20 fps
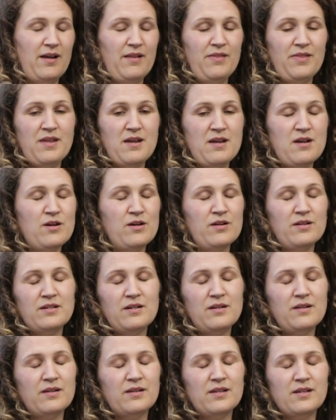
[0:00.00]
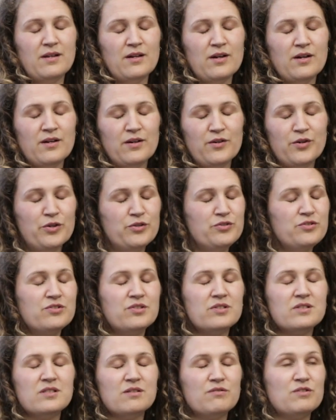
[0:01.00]
the
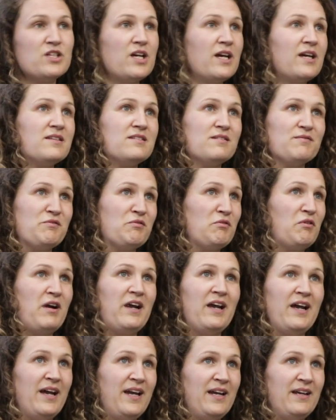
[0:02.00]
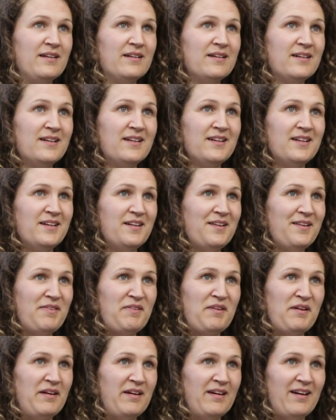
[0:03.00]
hundreds of shades of grey
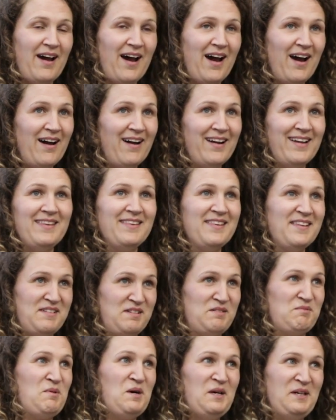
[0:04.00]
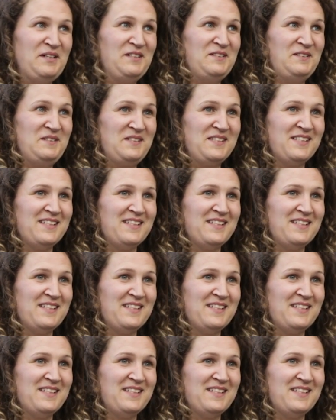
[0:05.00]
that are in this world.